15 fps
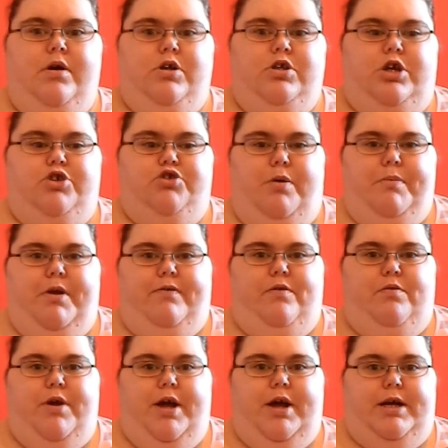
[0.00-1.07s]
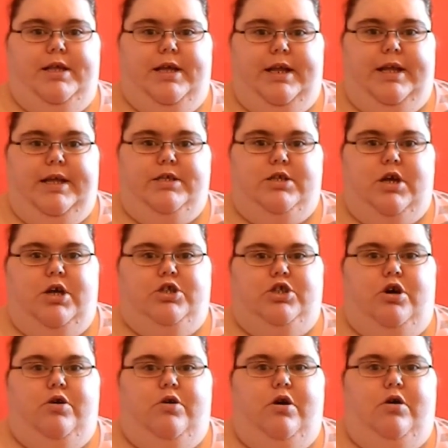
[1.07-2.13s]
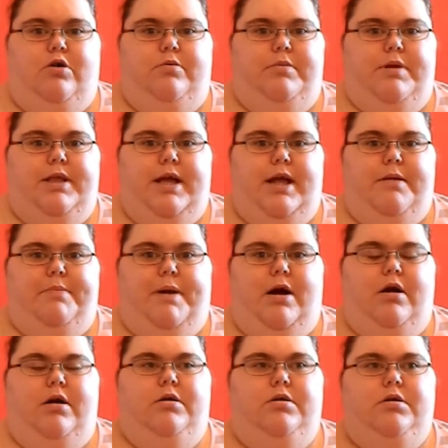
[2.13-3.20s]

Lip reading: So he dropped me off at work and then he started to go home, and then about